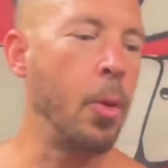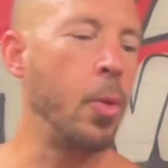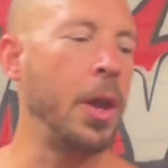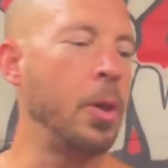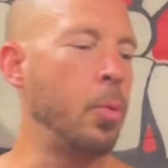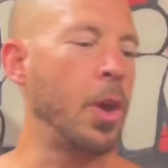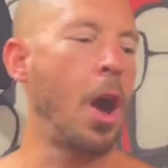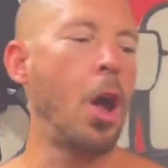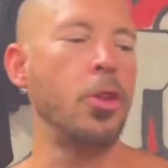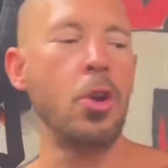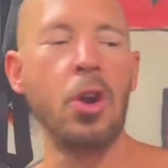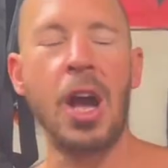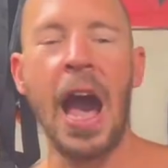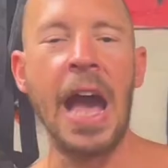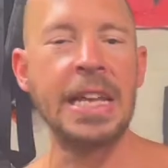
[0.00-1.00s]
We all know
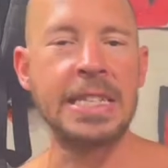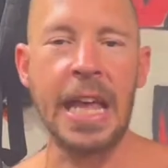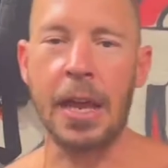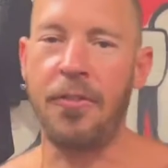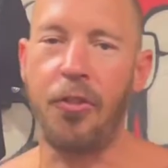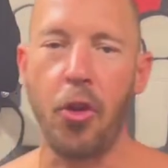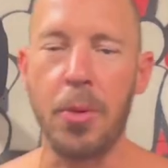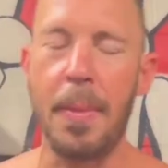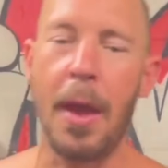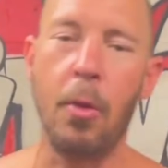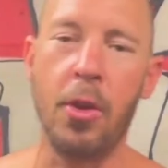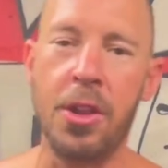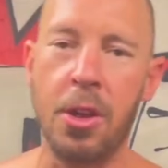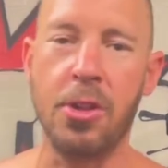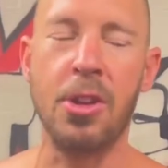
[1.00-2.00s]
guys like Floyd
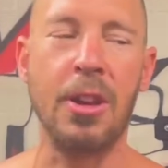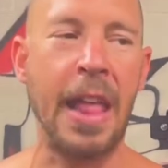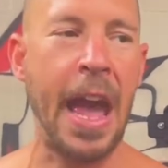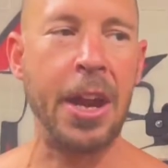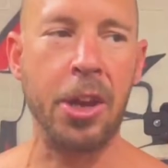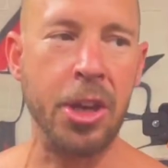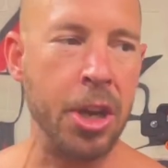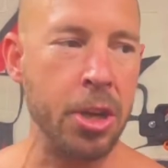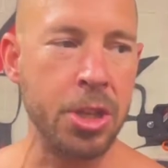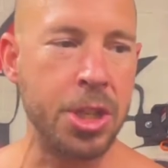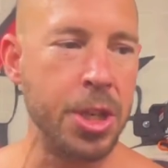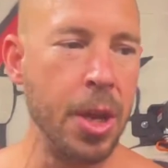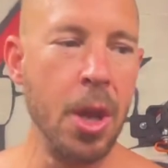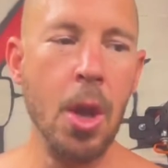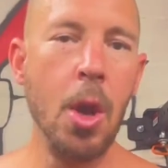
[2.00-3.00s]
Mayweather in their latter years
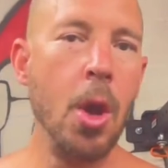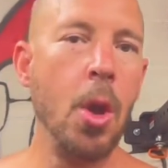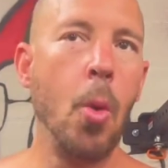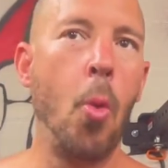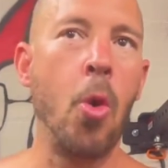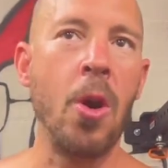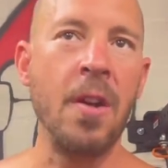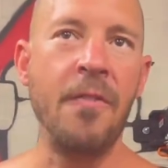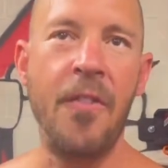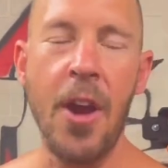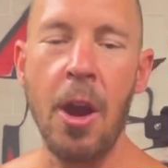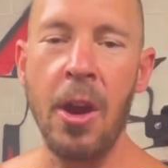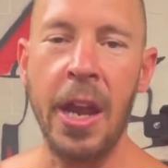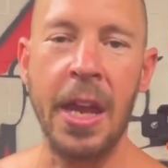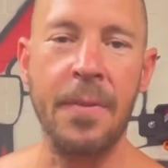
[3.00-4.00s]
weren't
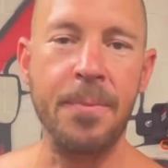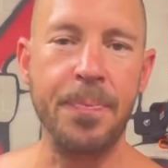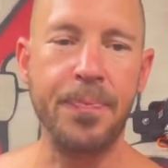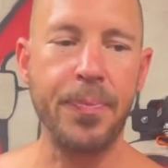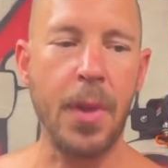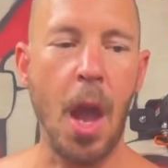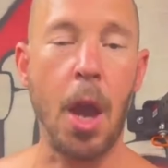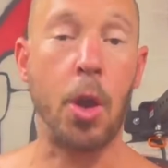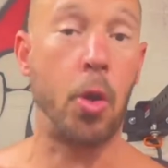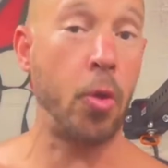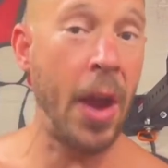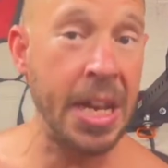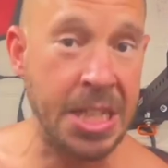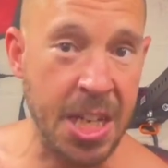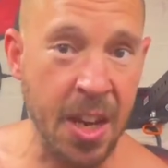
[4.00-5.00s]
very
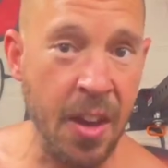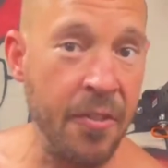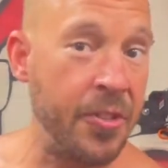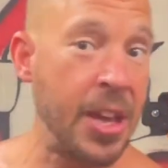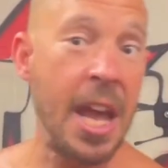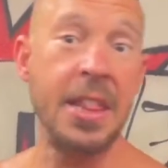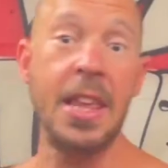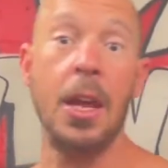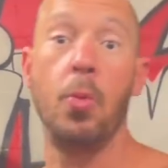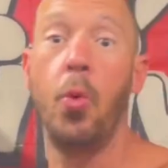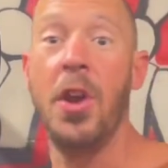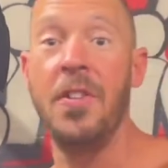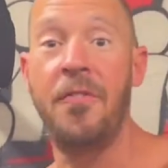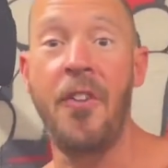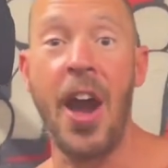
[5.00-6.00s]
aggressive, yet they'd
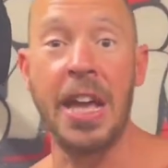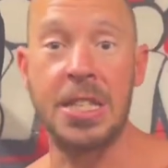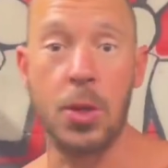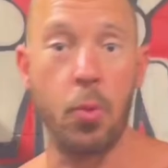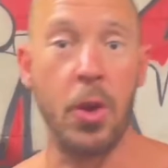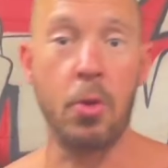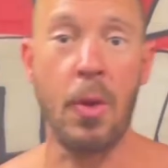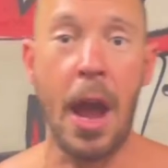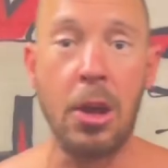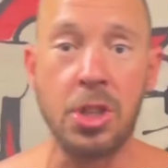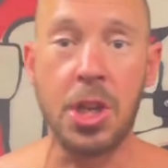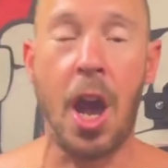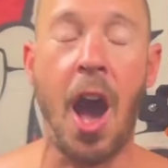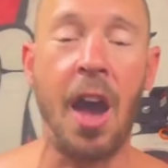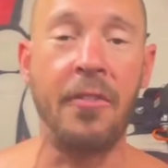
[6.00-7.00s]
win fights and win rounds,
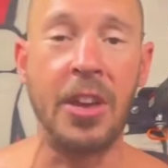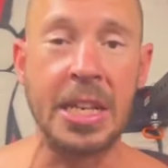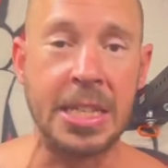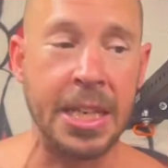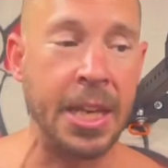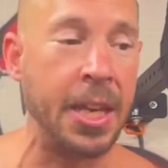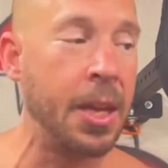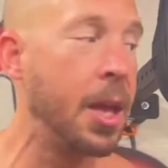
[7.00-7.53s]
obviously,